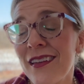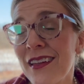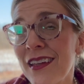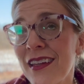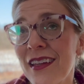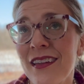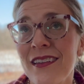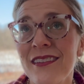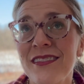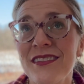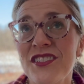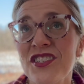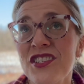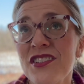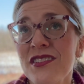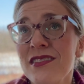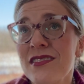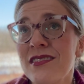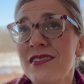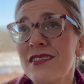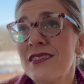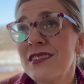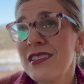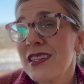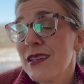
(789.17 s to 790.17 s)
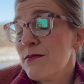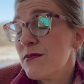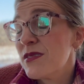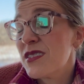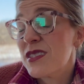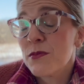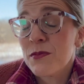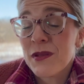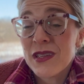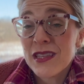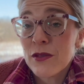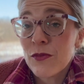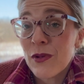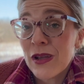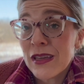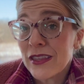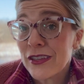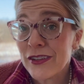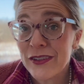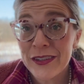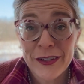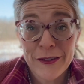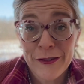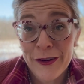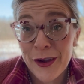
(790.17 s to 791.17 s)
it just seems to be the way the
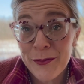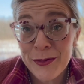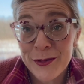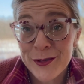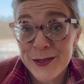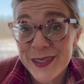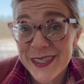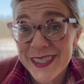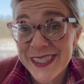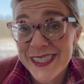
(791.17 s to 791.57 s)
cookie crumbles.